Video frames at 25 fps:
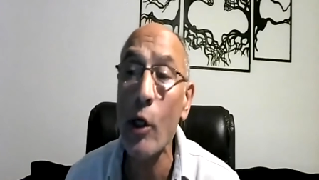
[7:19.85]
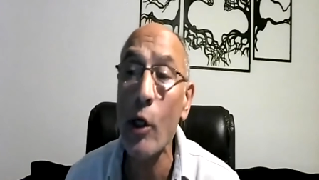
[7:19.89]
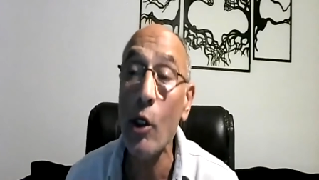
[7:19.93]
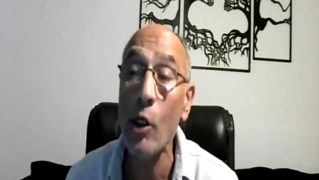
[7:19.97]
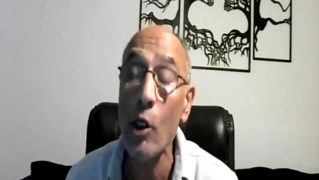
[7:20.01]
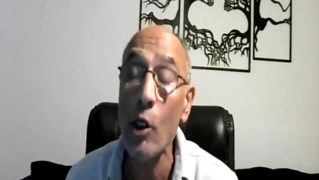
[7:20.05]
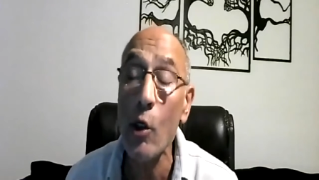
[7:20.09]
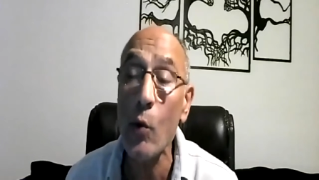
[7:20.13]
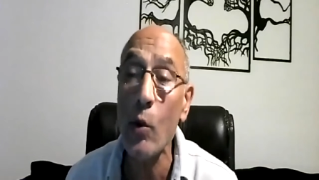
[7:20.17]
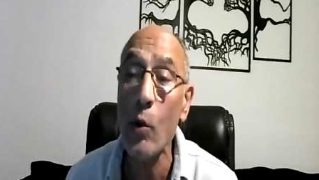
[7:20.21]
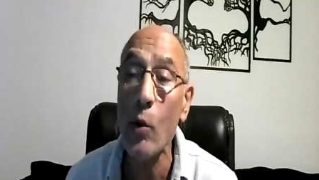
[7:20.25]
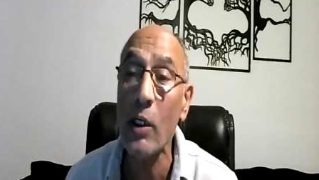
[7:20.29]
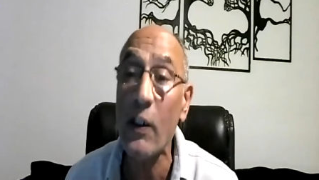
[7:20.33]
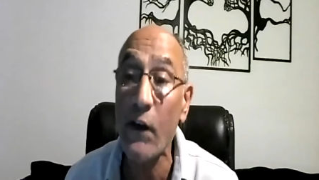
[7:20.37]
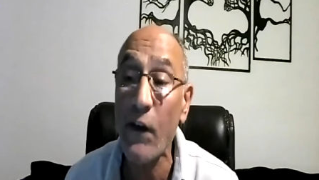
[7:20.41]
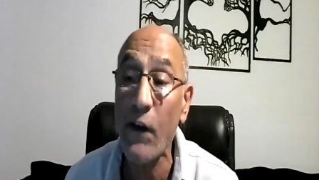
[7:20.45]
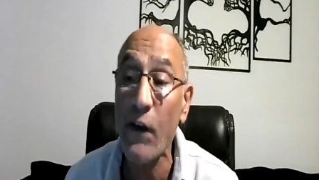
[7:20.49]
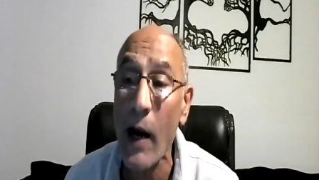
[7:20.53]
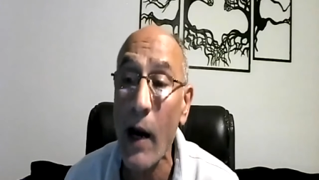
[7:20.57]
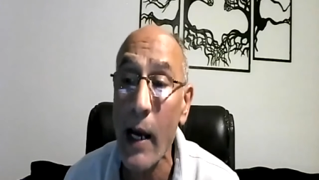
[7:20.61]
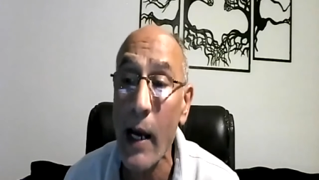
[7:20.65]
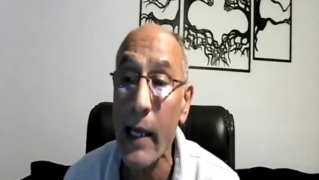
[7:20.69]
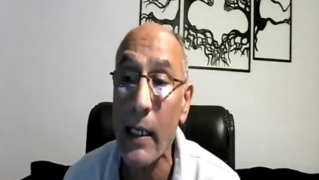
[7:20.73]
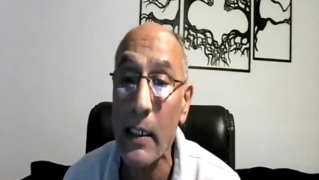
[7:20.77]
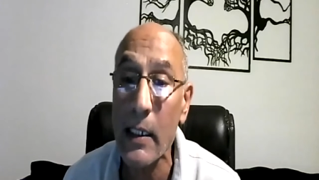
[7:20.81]
You would
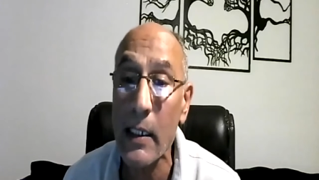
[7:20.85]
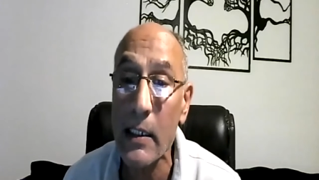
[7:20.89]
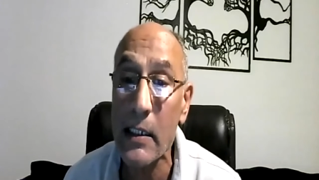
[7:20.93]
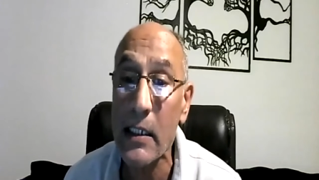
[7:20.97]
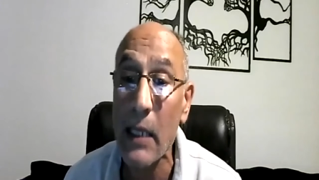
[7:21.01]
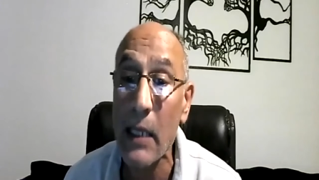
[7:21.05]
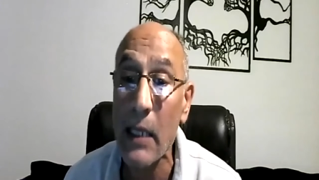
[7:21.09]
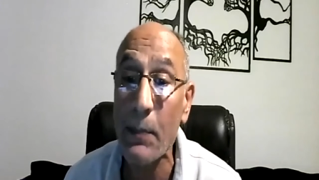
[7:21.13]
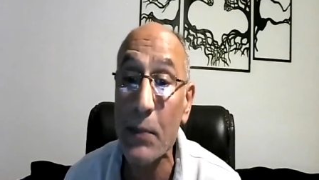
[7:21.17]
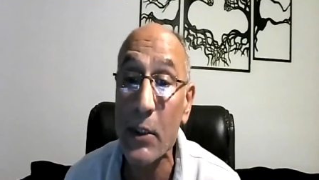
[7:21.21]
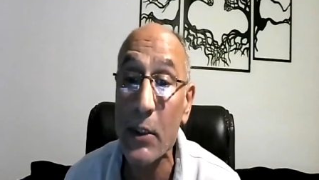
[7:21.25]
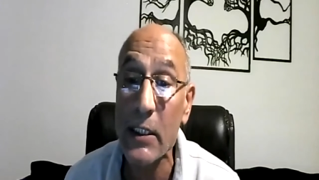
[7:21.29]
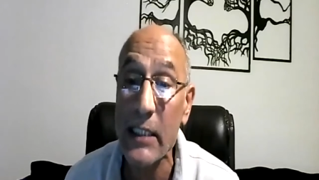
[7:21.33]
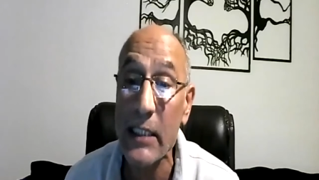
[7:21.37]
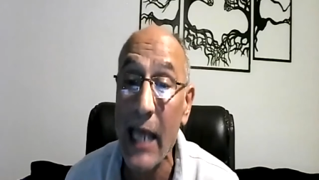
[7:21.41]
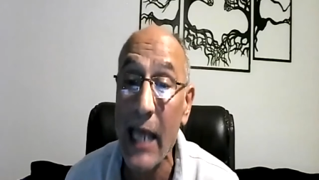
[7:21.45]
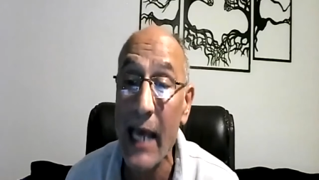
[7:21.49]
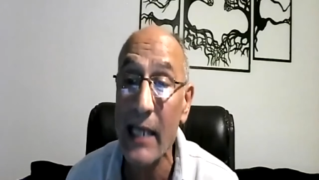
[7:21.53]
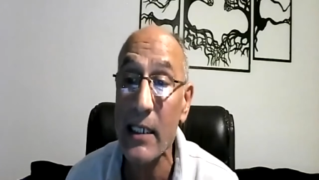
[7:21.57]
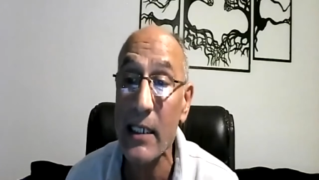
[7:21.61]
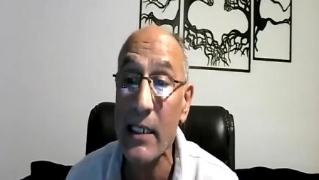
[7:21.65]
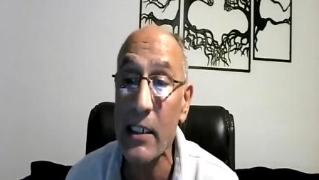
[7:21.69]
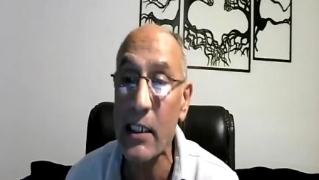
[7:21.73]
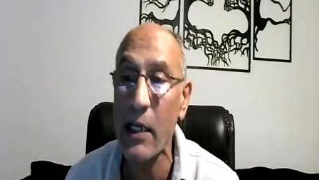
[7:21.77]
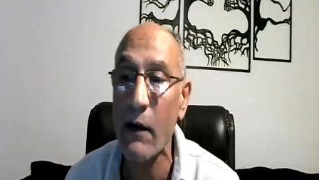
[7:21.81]
find
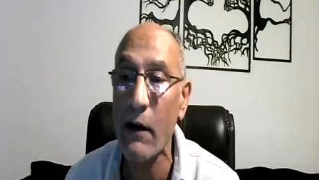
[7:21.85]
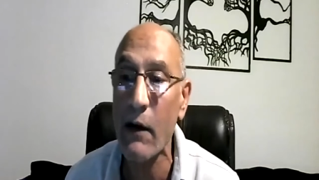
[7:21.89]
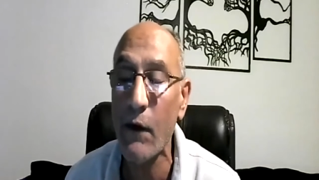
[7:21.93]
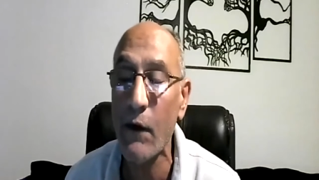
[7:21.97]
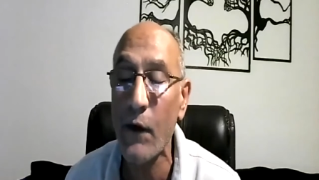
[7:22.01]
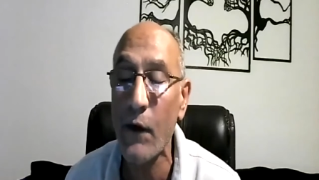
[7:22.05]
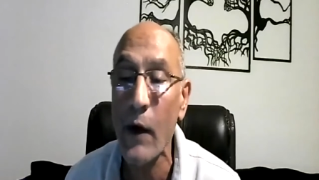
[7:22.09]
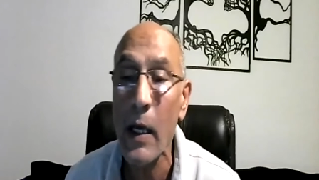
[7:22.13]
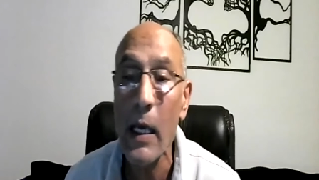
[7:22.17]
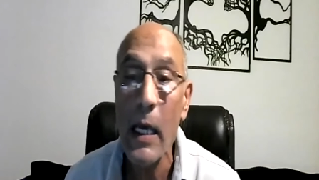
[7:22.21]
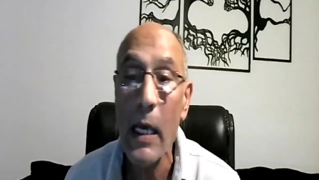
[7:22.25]
substantive